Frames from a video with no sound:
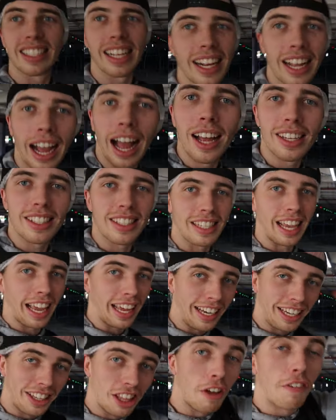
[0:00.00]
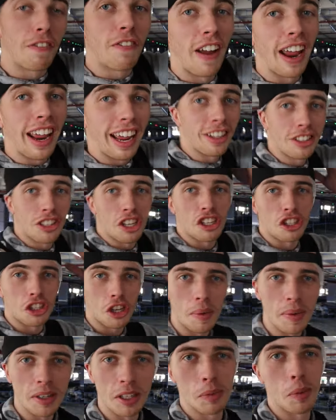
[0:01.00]
It's like us skating, the fails are
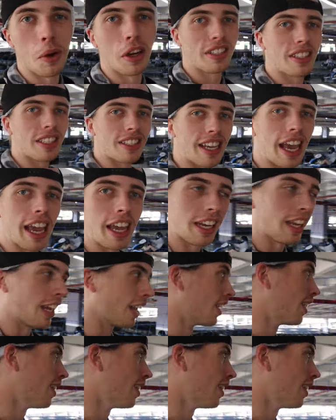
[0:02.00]
so much more entertaining.